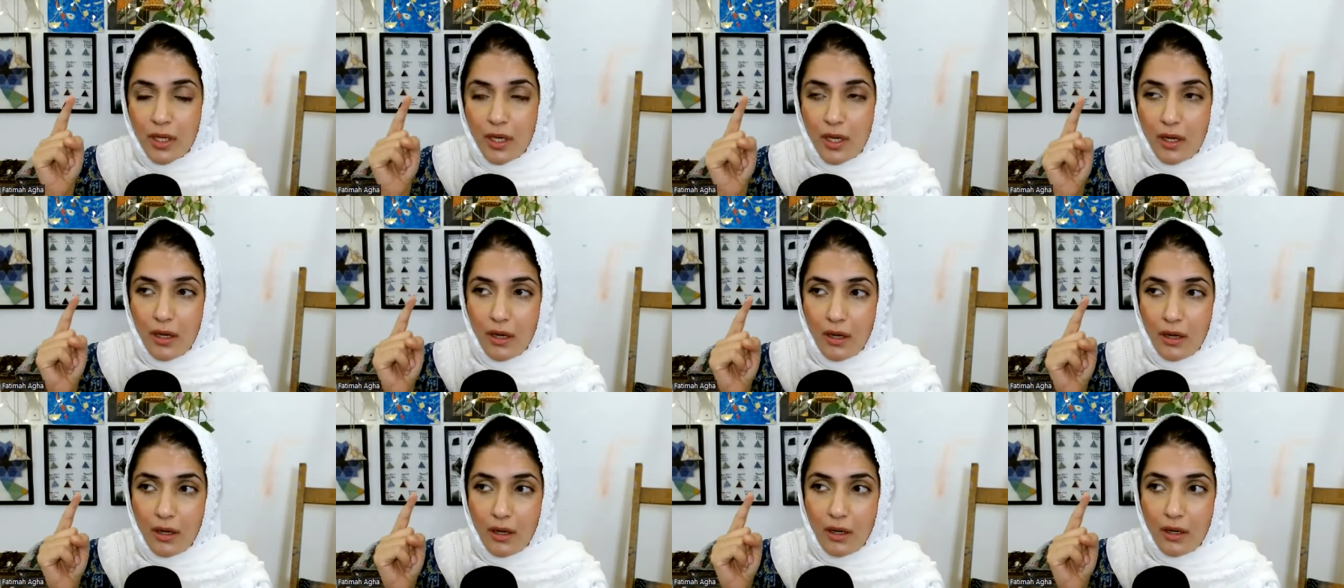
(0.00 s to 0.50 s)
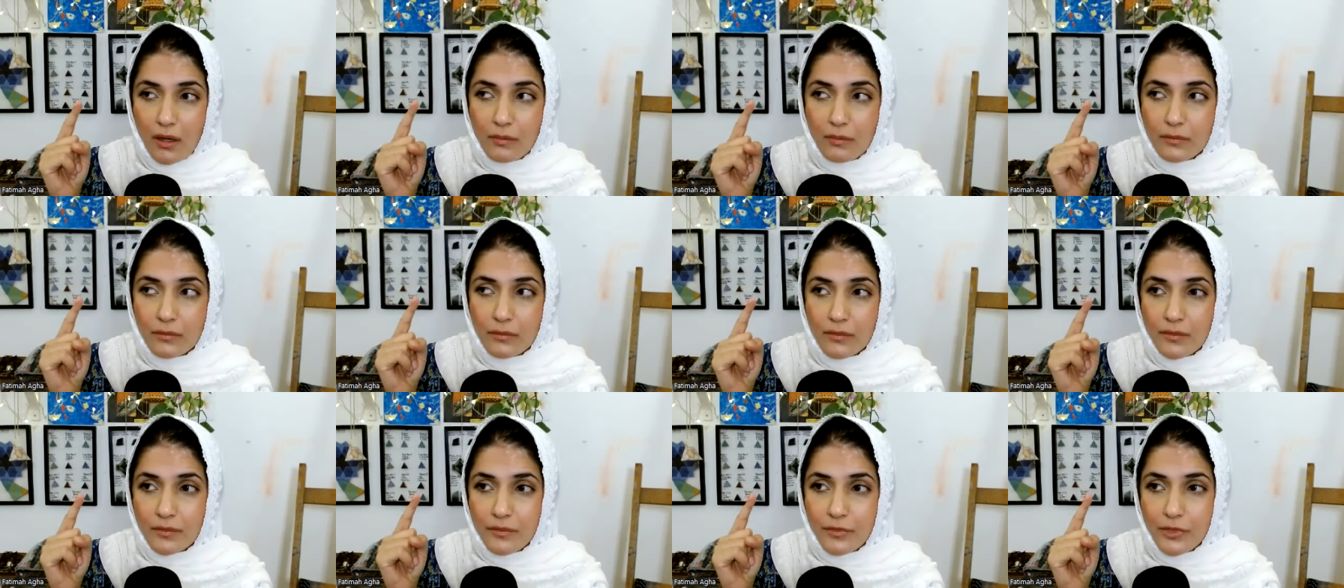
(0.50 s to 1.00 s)

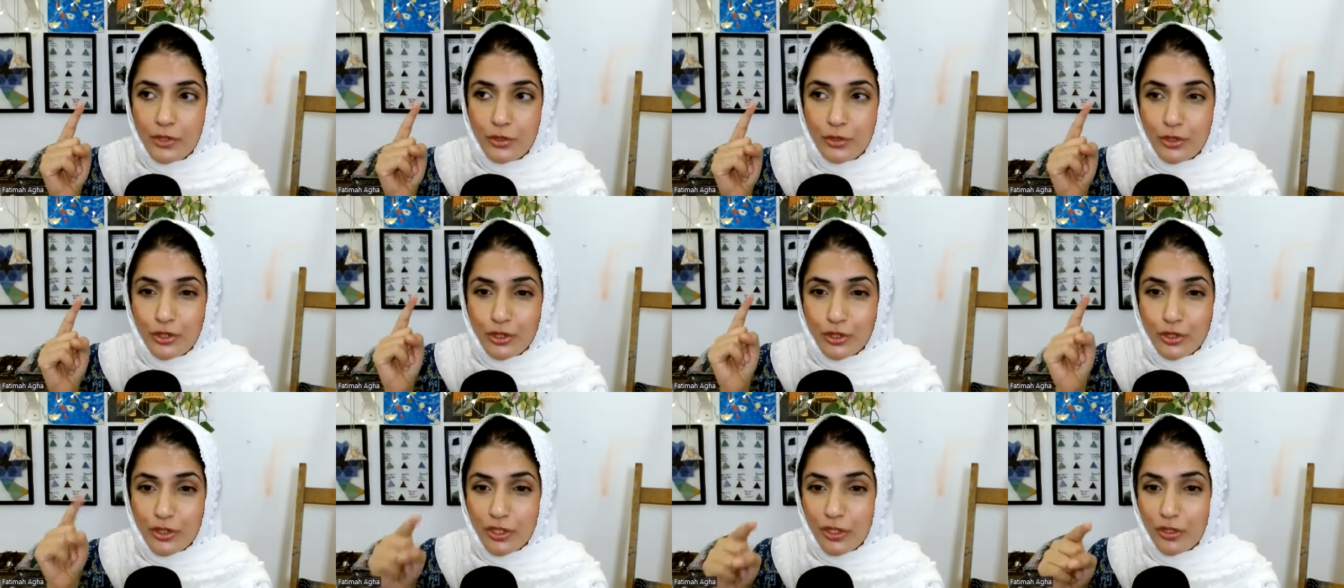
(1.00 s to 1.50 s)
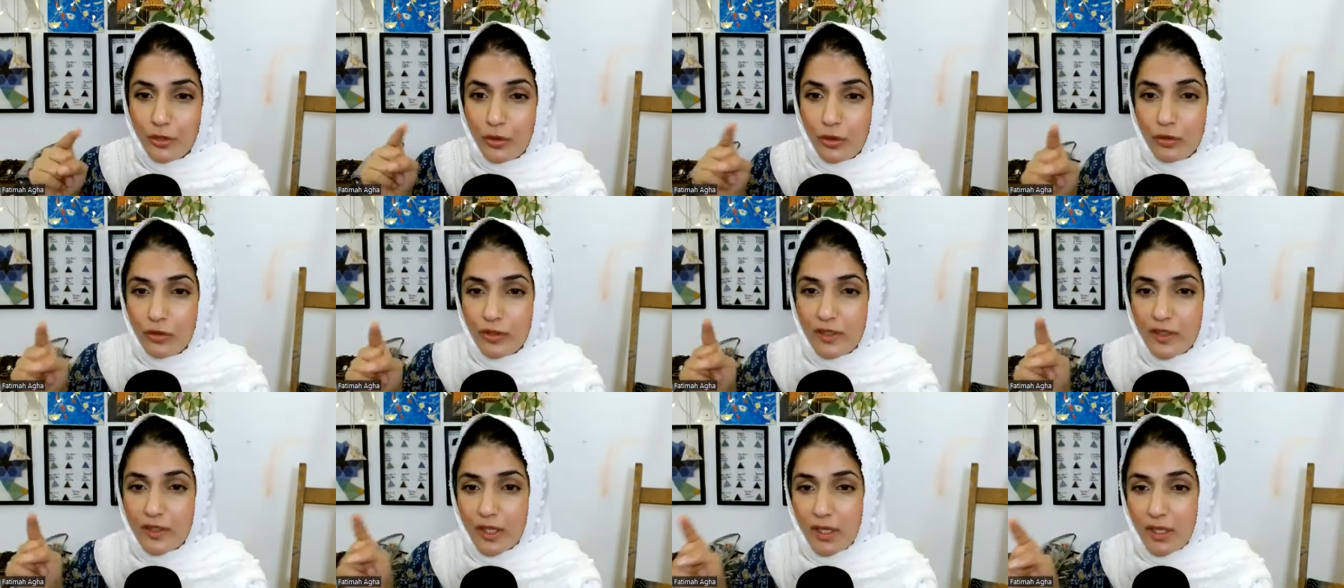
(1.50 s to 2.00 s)
um, you shouldn't go
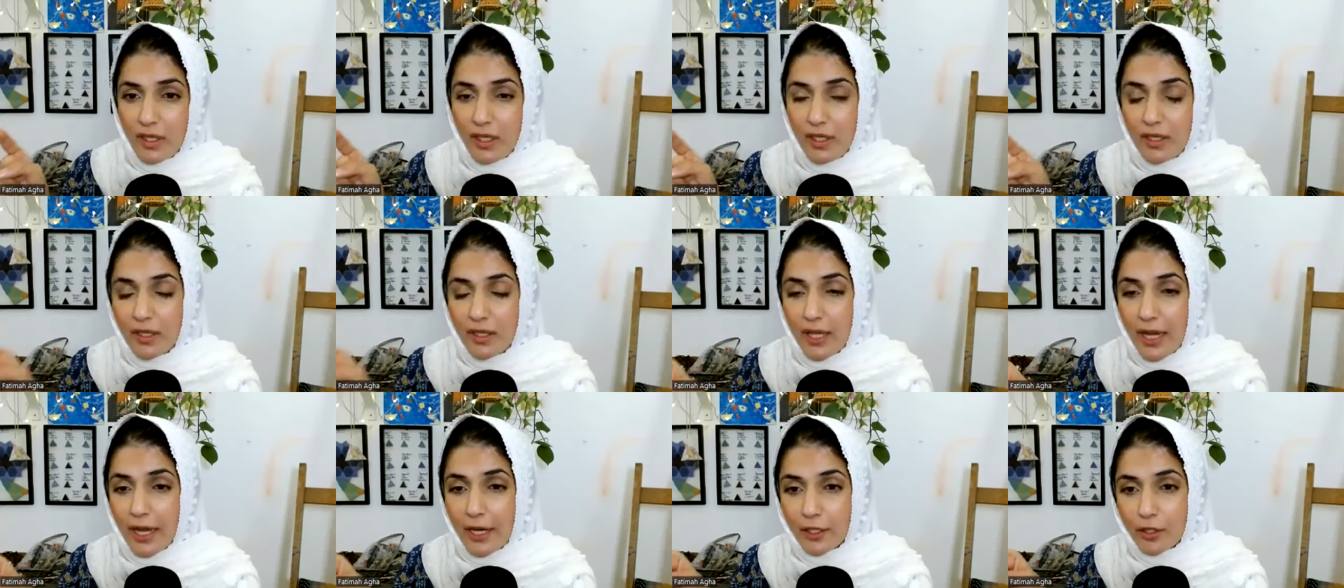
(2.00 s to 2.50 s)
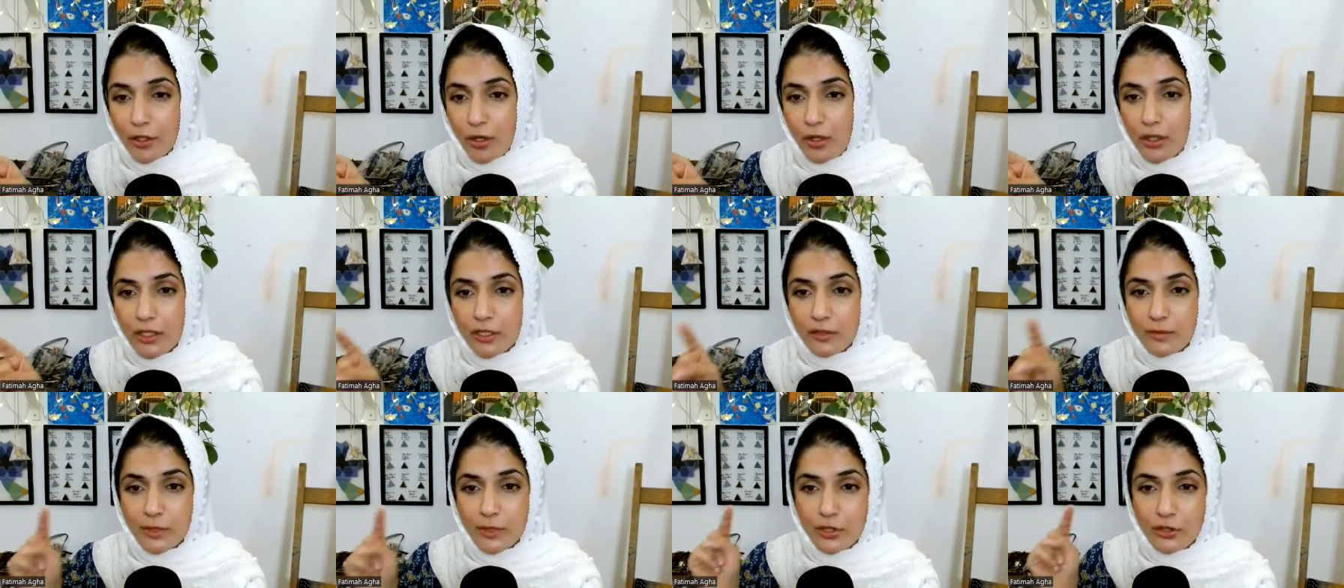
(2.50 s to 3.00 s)
to study in that
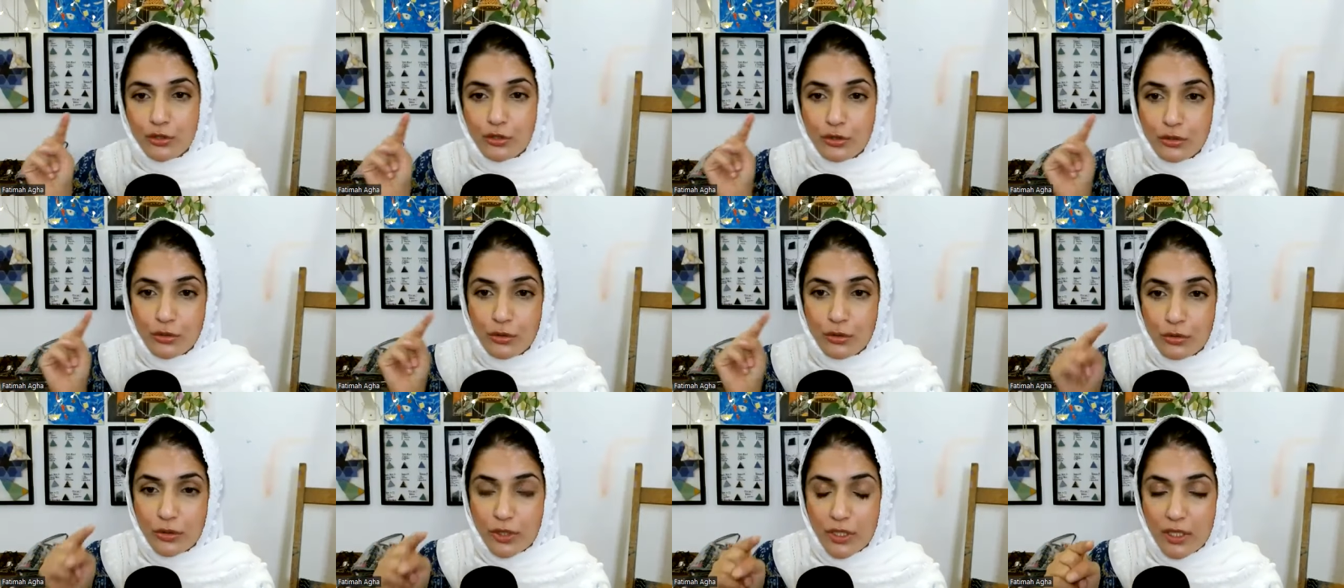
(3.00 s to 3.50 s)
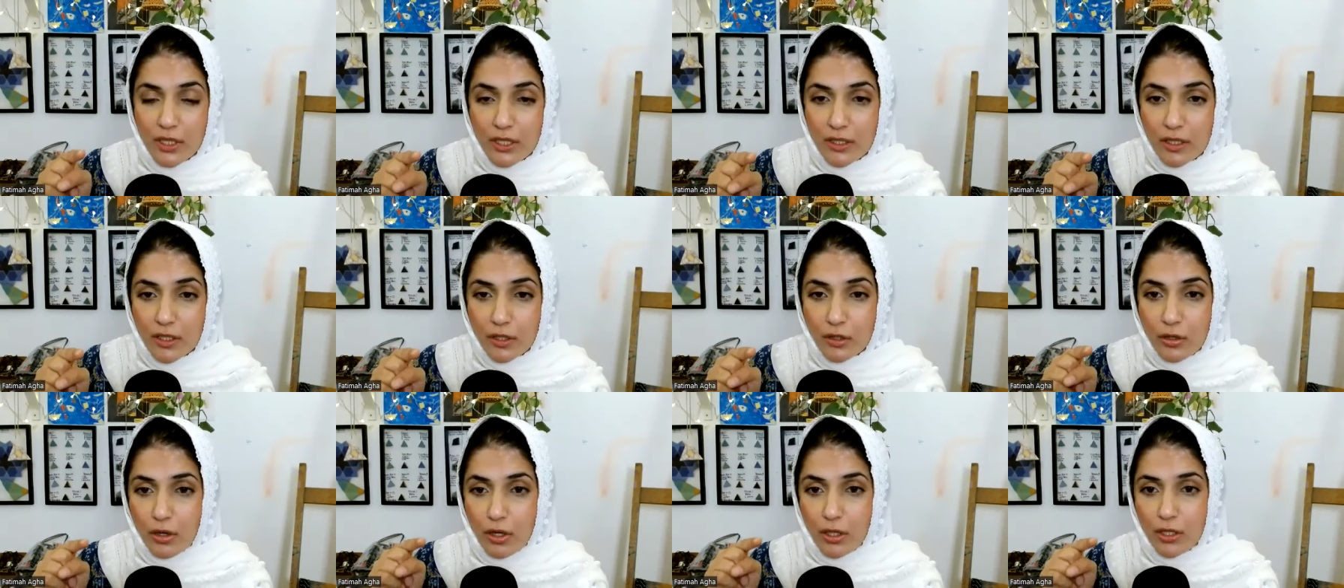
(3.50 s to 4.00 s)
college but you should go to
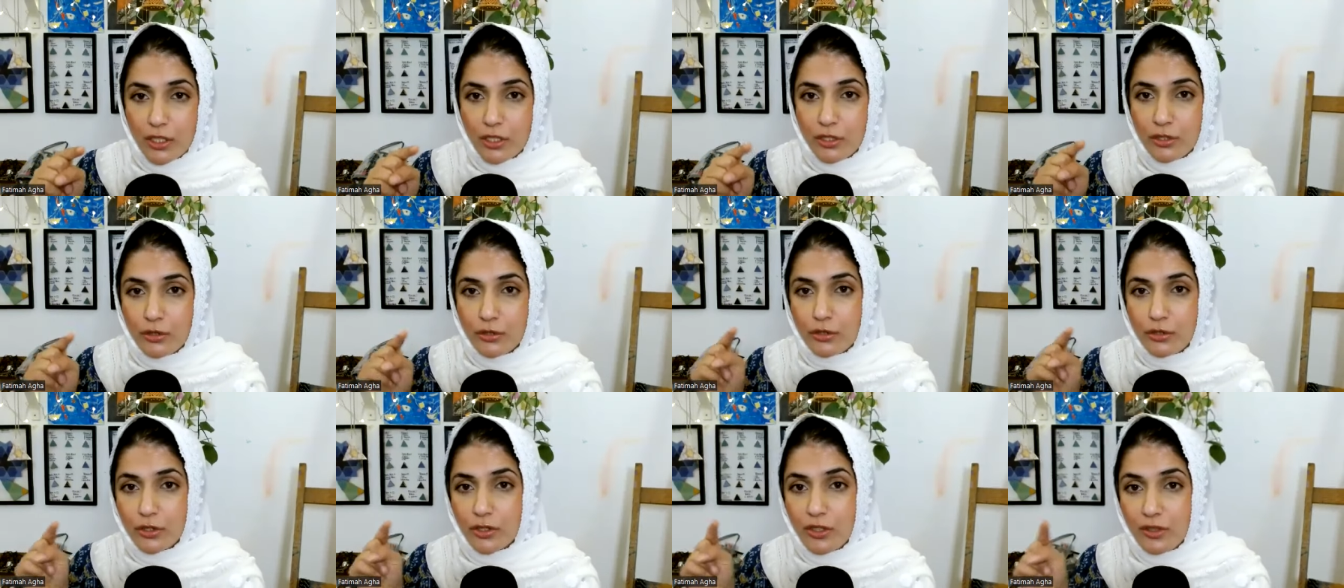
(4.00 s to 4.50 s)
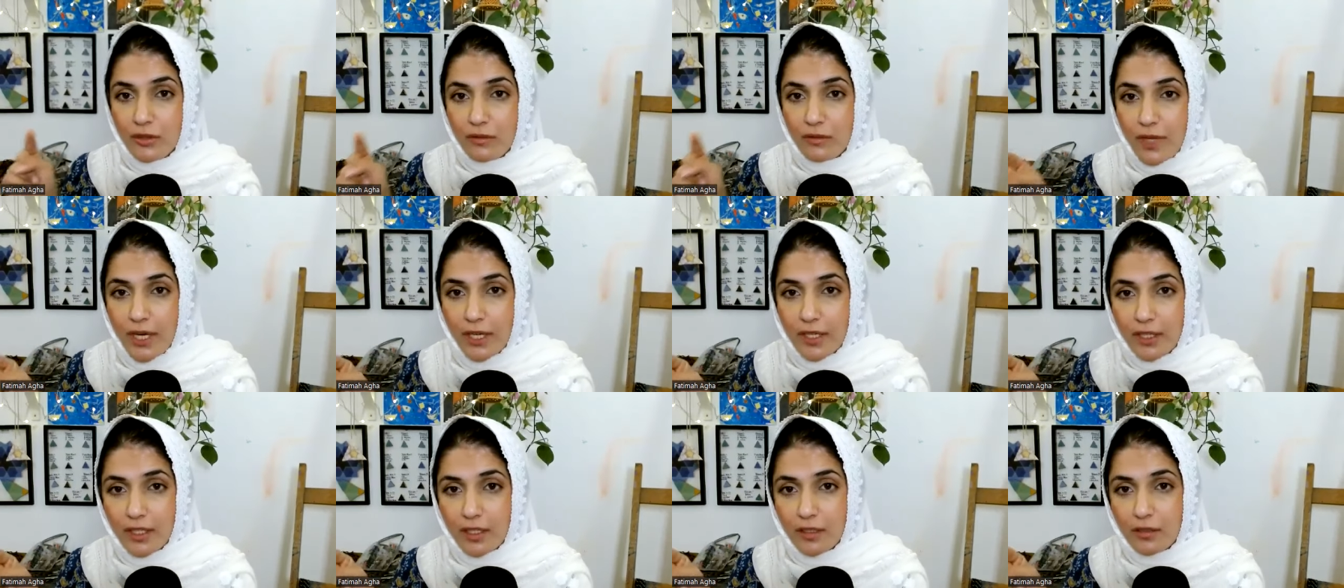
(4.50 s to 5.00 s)
another college you shouldn't
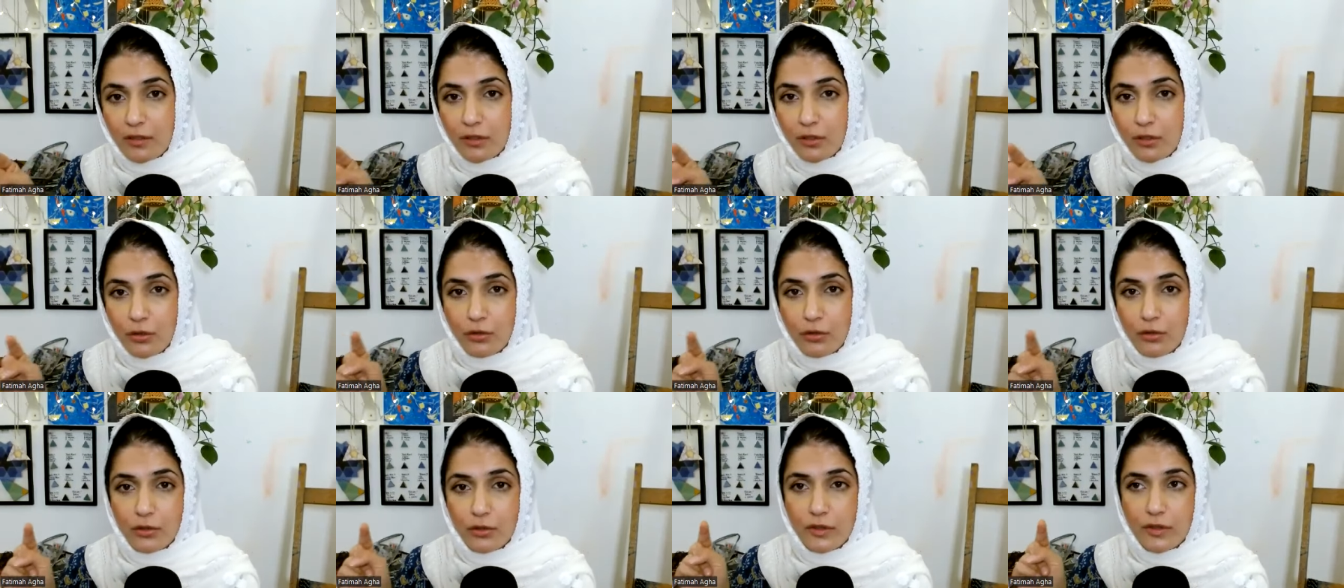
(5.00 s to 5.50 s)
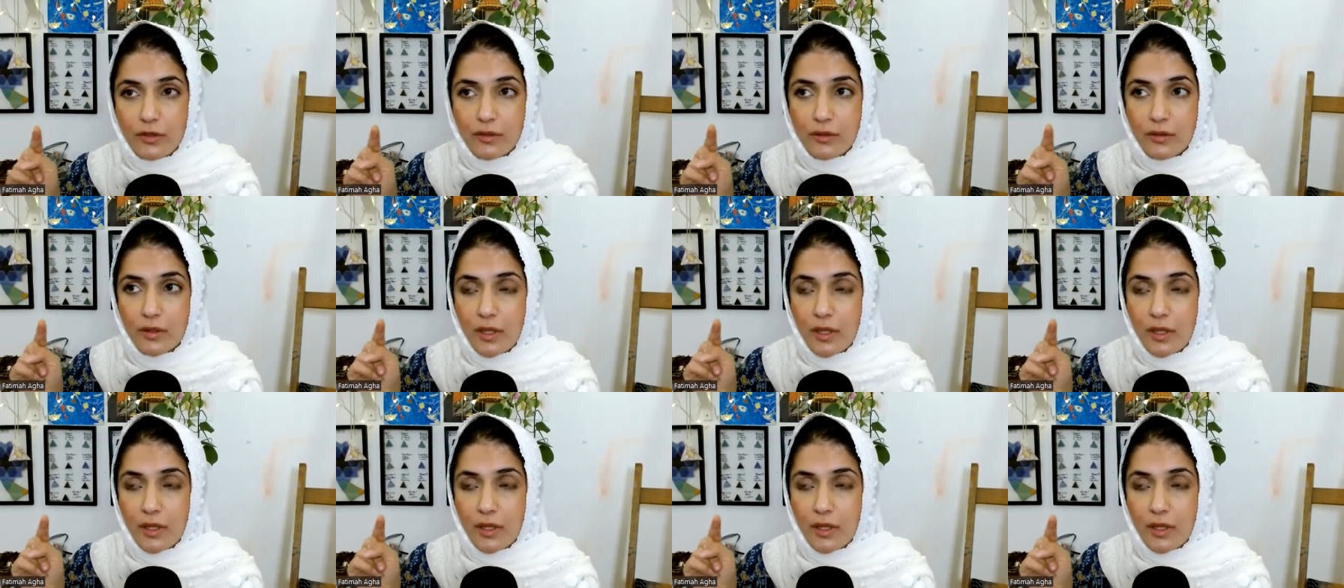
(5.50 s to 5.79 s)
wear these clothes